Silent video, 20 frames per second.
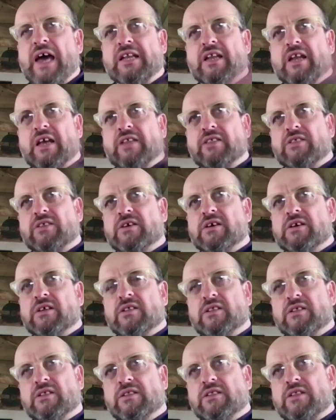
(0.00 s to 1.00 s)
like the
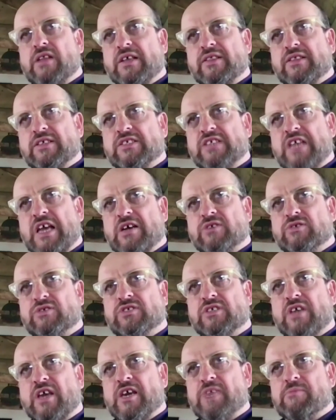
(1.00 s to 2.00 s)

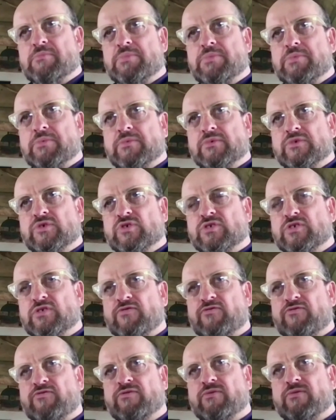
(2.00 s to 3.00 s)
soundscape sort
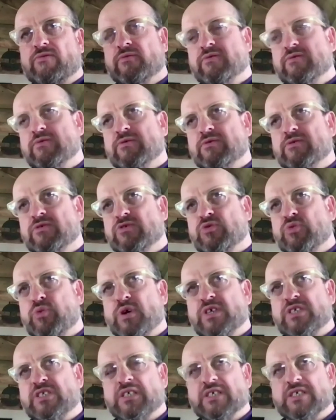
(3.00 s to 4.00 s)
of
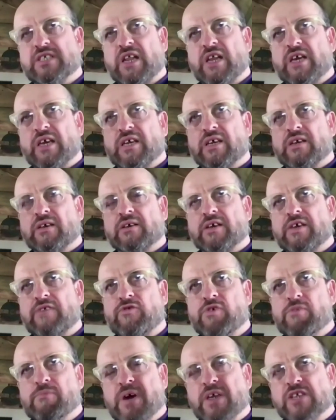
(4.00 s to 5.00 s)
twist. It's like if
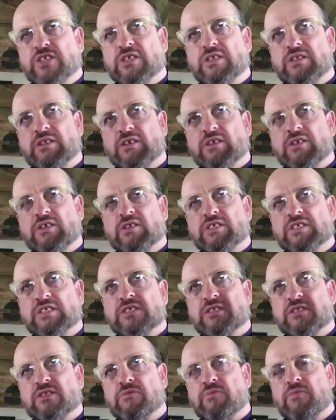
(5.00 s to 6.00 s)
you imagine that
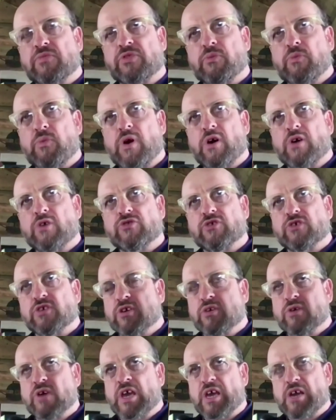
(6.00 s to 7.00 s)
the world that
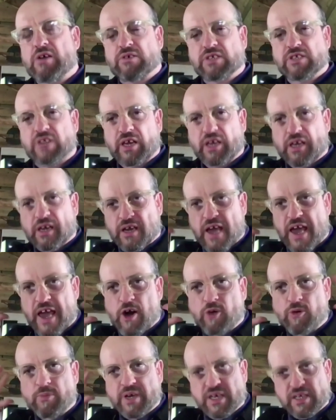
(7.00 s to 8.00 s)
you hear is like a
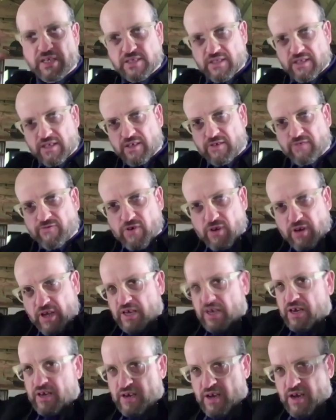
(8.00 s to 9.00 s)
helmet, that you've got
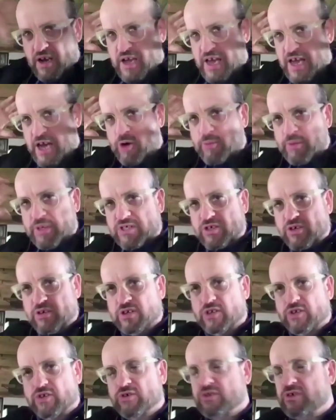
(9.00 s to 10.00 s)
like a helmet on
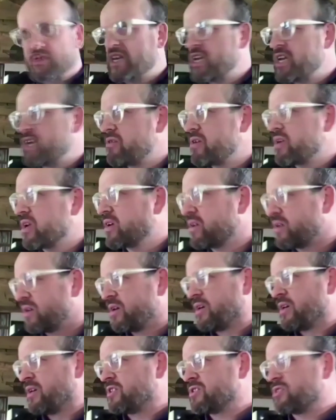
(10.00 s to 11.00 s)
and you're hearing.
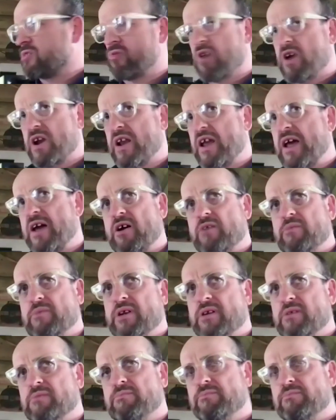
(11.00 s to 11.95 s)
So right now I'm in